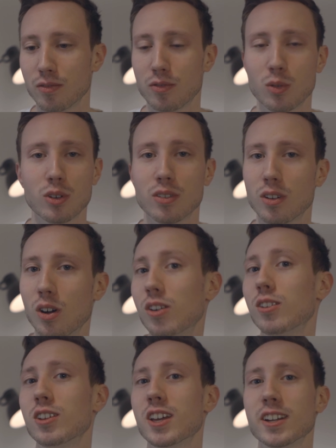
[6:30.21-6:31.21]
for
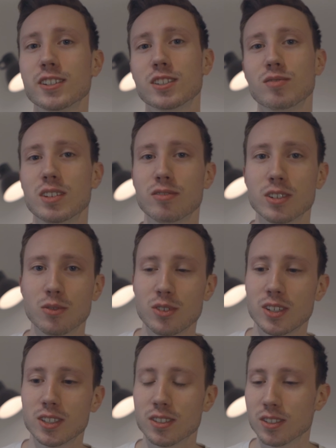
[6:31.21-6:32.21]
all kinds of different
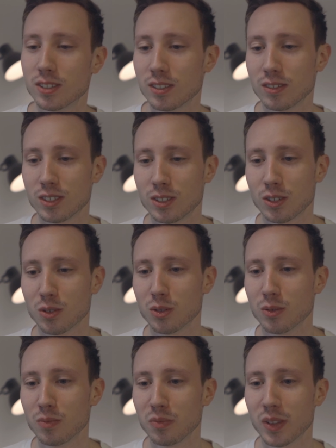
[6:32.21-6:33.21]
reasons.
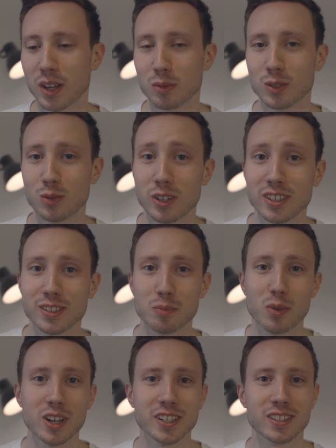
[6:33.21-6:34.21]
So I was really
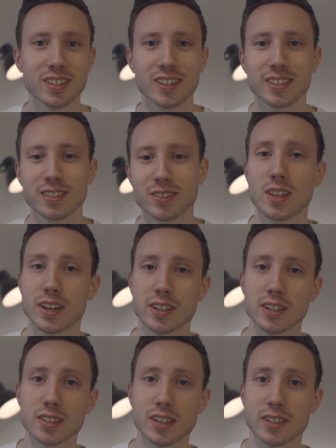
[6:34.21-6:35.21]
surprised that it
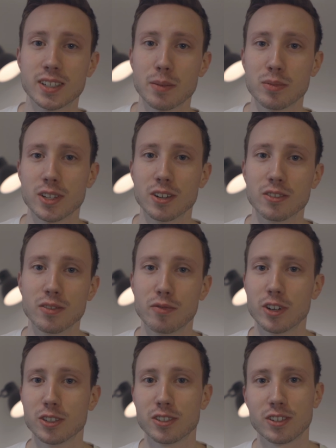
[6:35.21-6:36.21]
got accepted on the
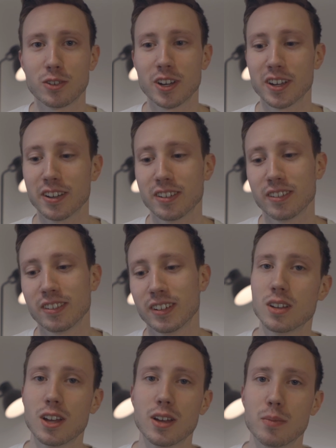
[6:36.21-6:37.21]
first try.
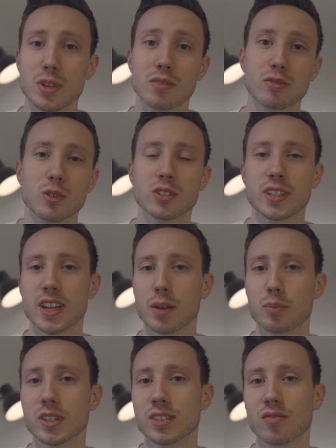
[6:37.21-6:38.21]
Of course the
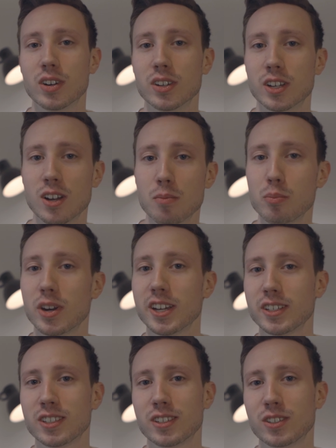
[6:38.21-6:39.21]
app isn't very
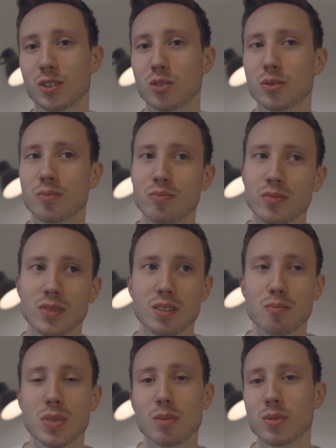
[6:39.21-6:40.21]
complex, so
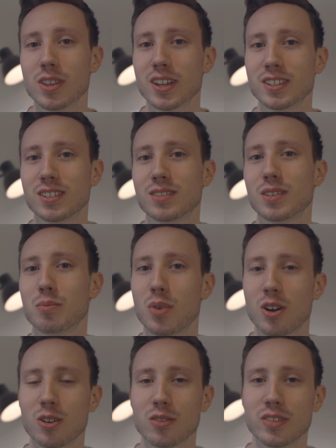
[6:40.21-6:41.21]
maybe that's
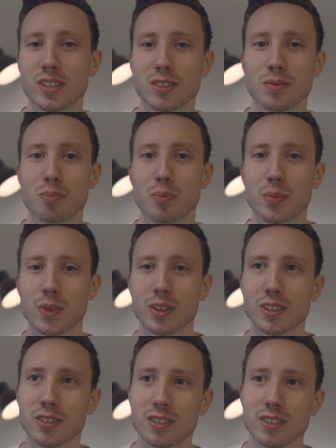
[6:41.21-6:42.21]
part of it,
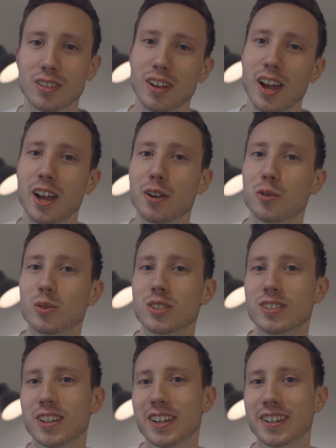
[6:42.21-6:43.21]
but I was